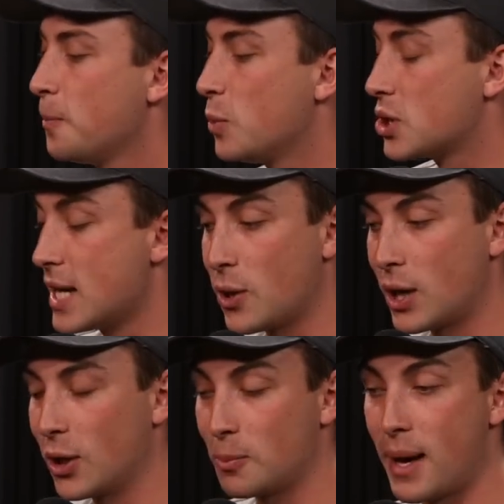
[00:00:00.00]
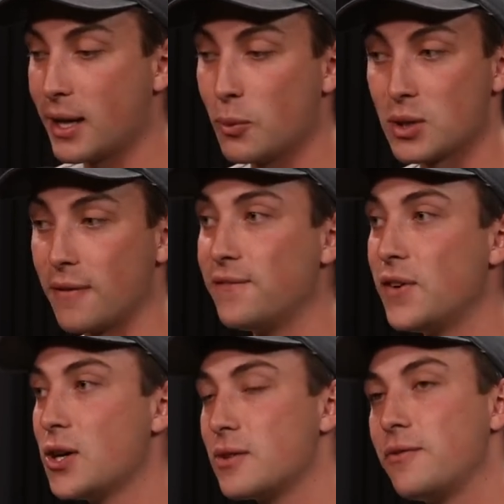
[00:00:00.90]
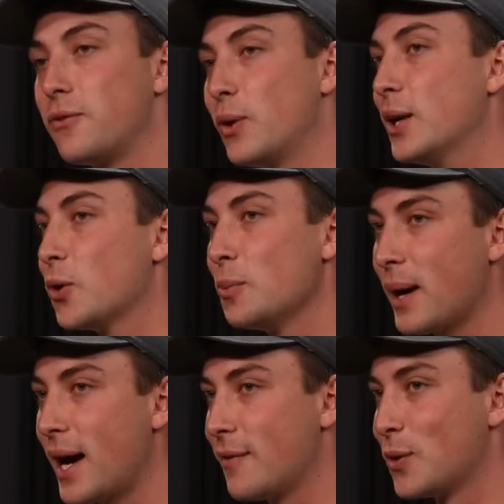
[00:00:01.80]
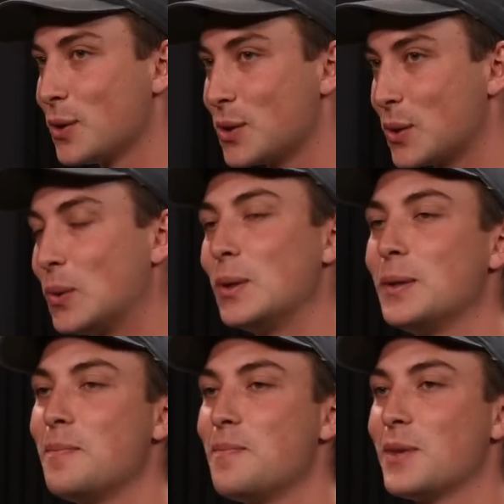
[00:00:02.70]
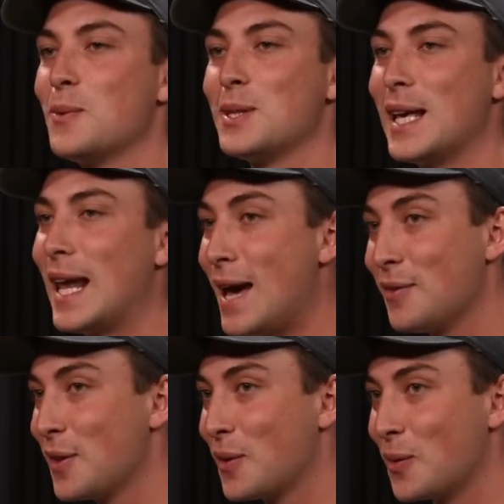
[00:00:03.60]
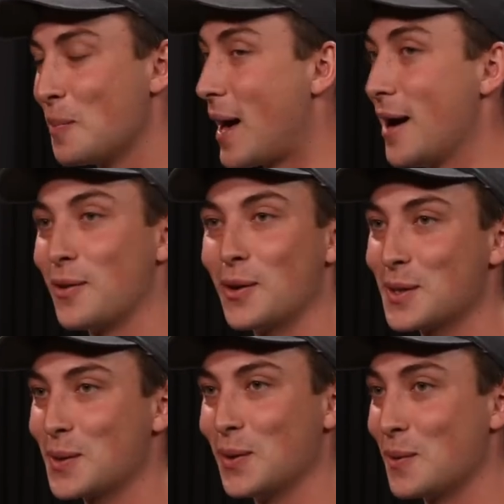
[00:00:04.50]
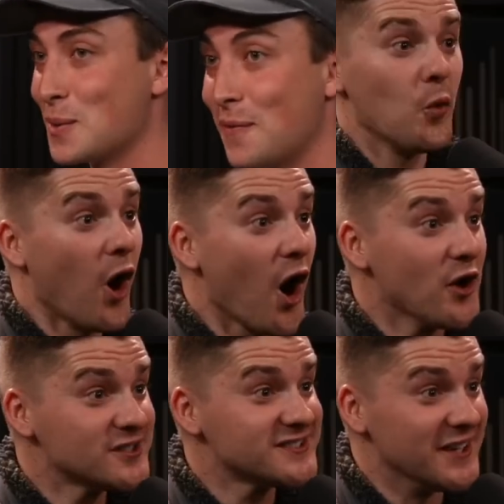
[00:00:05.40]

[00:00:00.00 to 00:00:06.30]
which now that I look back, it was the first free group ever on Skool. It was the 11th group ever on Skool. It was the first one that was